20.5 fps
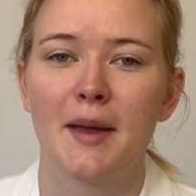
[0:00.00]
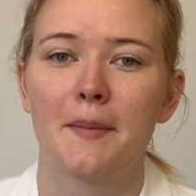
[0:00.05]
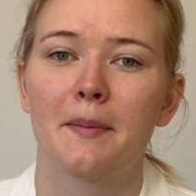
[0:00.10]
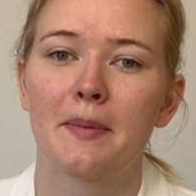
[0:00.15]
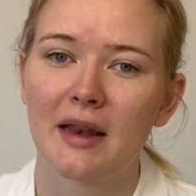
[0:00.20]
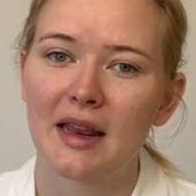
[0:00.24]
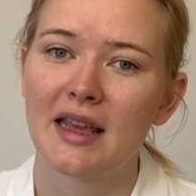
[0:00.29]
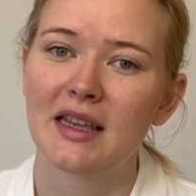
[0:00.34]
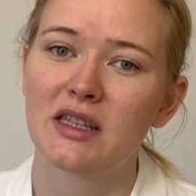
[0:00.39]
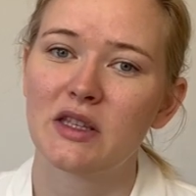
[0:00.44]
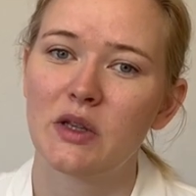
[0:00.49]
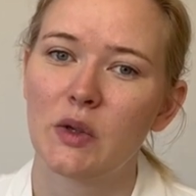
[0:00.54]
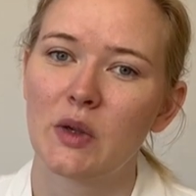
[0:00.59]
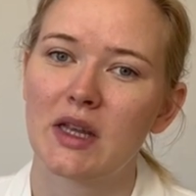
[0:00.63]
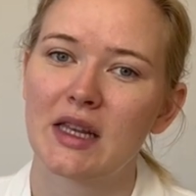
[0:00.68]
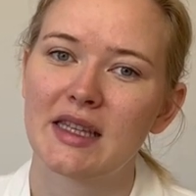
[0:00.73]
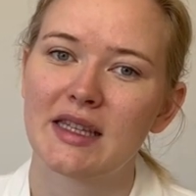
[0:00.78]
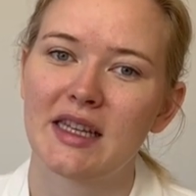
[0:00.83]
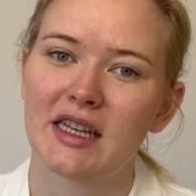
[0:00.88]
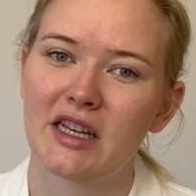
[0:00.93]
Please do
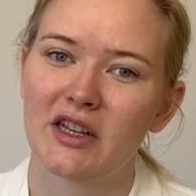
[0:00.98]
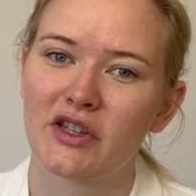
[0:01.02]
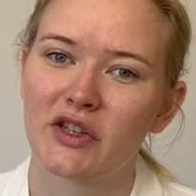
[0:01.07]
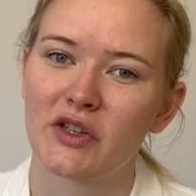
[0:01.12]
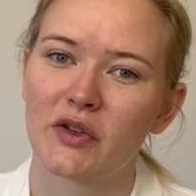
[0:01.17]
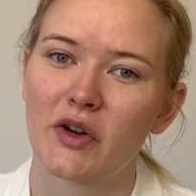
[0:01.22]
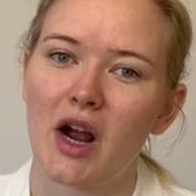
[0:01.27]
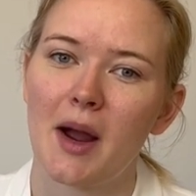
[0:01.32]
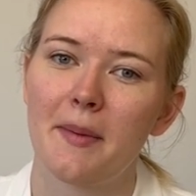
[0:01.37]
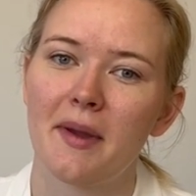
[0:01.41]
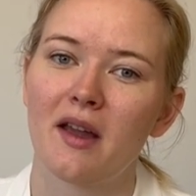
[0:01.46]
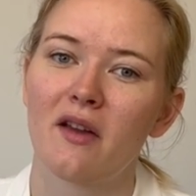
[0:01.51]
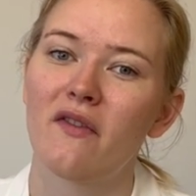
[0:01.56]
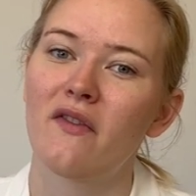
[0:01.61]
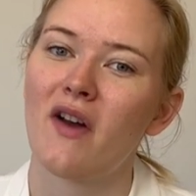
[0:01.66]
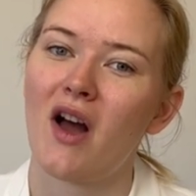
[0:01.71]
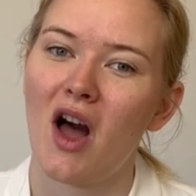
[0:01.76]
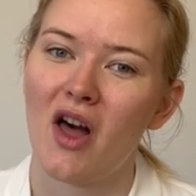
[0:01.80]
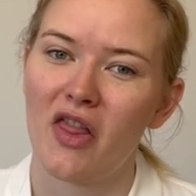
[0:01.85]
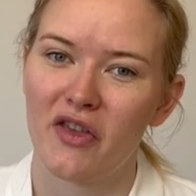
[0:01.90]
consider subscribing
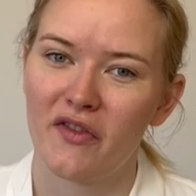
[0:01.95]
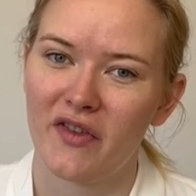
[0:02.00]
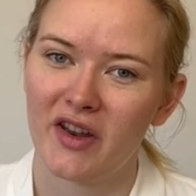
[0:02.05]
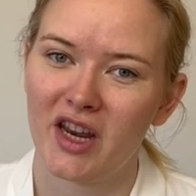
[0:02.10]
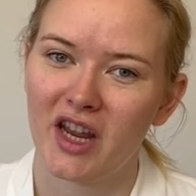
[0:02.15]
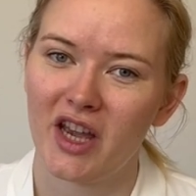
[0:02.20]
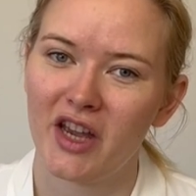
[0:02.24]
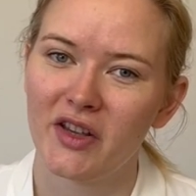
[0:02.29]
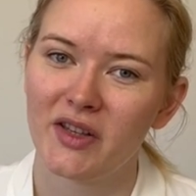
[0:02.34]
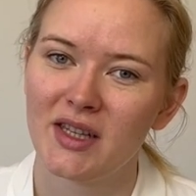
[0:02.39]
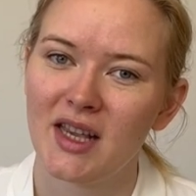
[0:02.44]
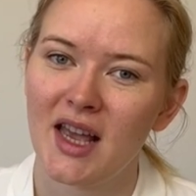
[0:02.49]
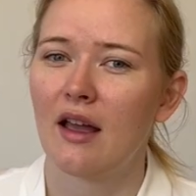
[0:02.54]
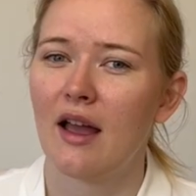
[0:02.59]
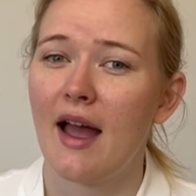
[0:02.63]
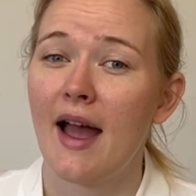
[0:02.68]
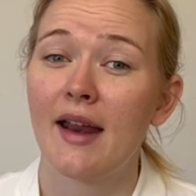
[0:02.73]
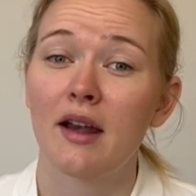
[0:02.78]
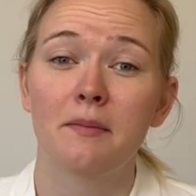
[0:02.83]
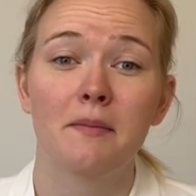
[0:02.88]
for other videos.
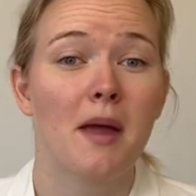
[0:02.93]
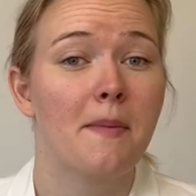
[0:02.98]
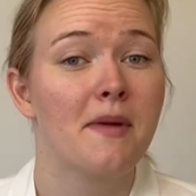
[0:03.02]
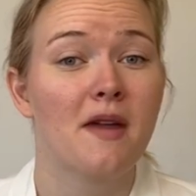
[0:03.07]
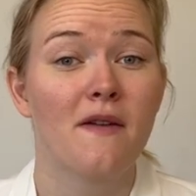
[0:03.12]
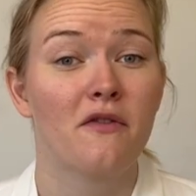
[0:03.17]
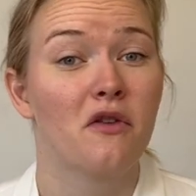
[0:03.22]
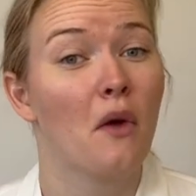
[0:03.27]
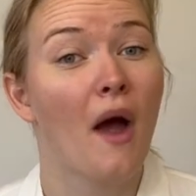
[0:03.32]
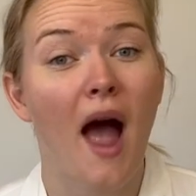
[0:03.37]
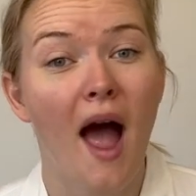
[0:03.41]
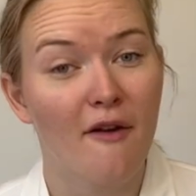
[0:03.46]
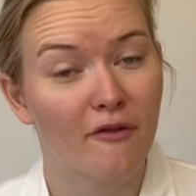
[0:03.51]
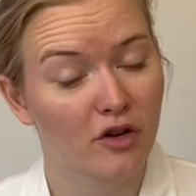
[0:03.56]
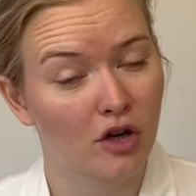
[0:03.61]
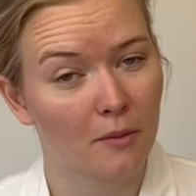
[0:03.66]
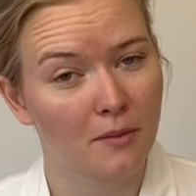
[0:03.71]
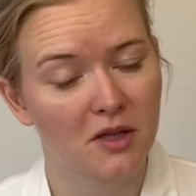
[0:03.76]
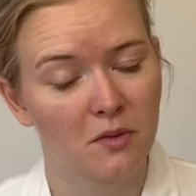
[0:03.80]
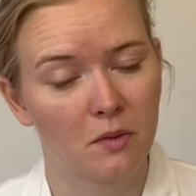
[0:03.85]
And maybe if you have
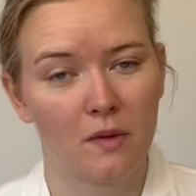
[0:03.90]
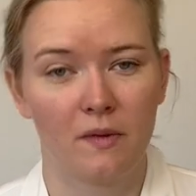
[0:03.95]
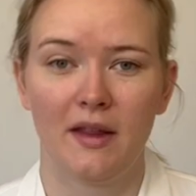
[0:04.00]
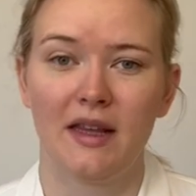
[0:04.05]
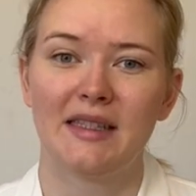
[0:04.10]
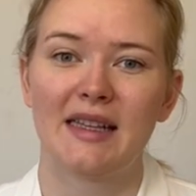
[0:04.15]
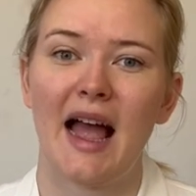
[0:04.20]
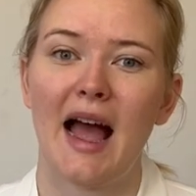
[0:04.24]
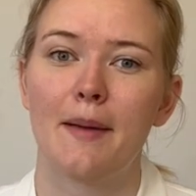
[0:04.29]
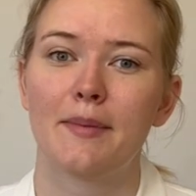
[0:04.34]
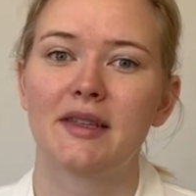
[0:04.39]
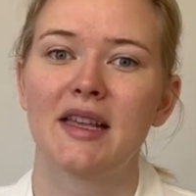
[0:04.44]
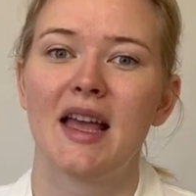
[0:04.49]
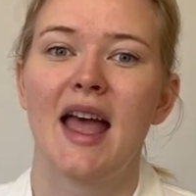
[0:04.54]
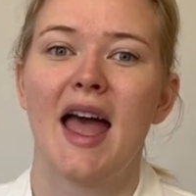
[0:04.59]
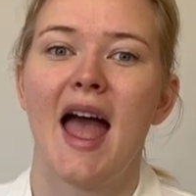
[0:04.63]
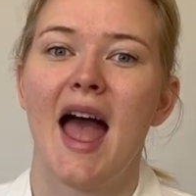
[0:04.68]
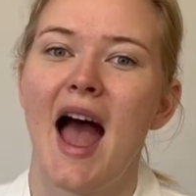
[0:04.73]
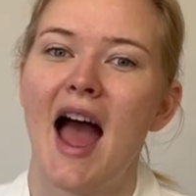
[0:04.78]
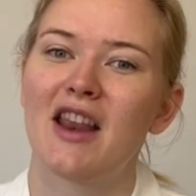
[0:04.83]
adopted one of these apps
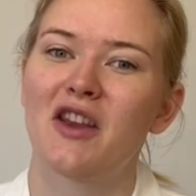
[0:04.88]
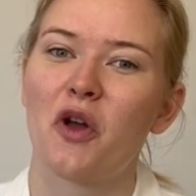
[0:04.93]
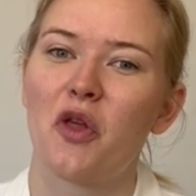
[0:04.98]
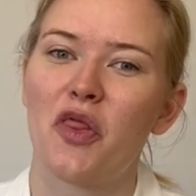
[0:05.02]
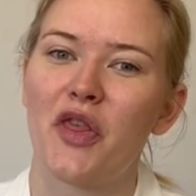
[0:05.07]
and you're